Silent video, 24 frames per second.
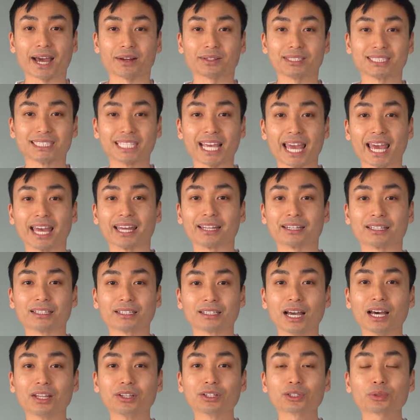out of 10.
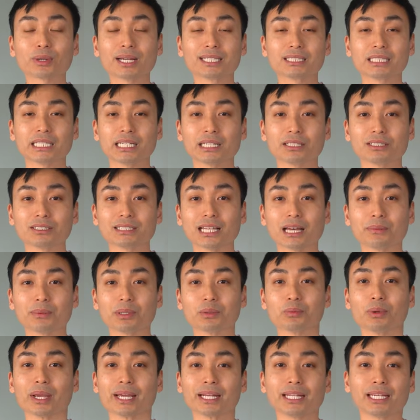Other criteria that I'll
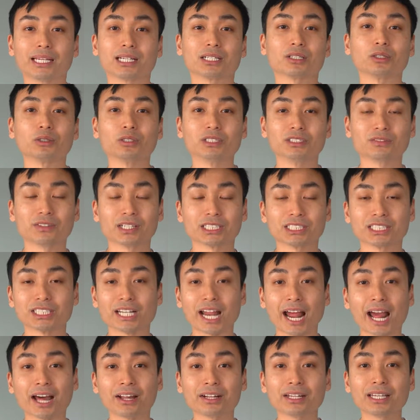be rating includes
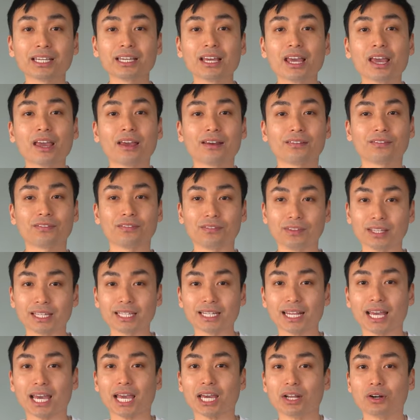functionality,
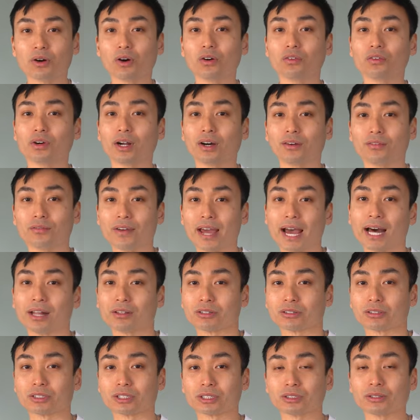fit, and overall
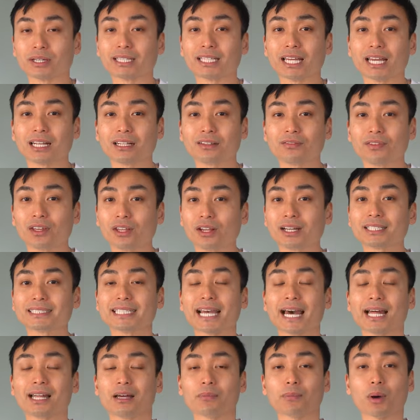value. So at the end of the video, I'll
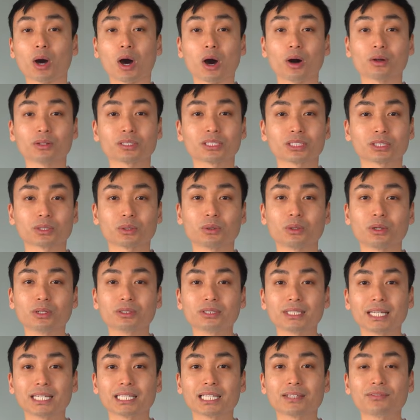tie up all the
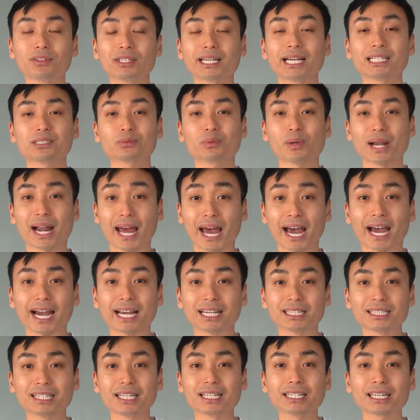scores and give you guys what
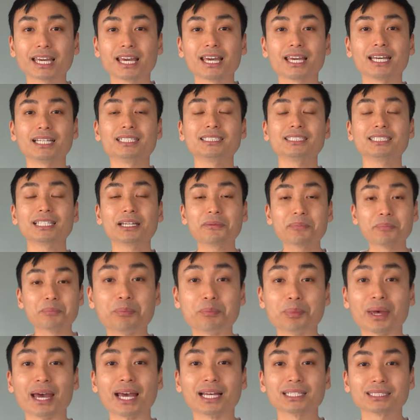I think is the
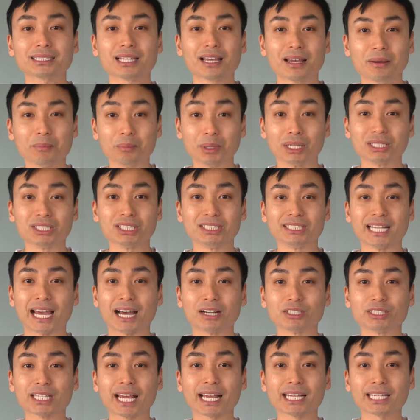best budget
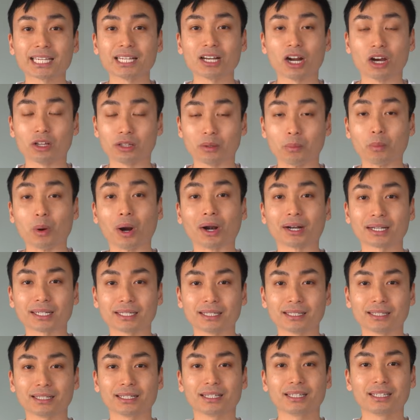down jacket on the
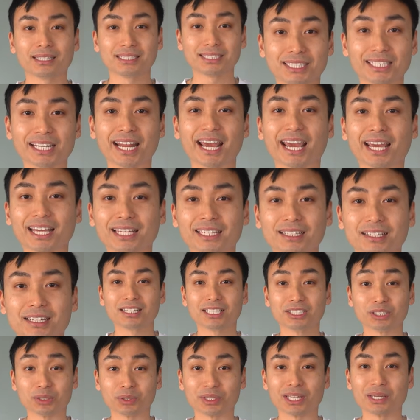market today.
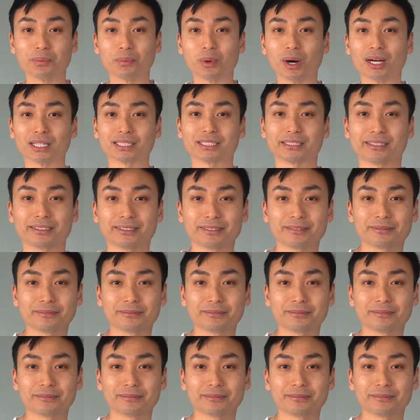So keep watching.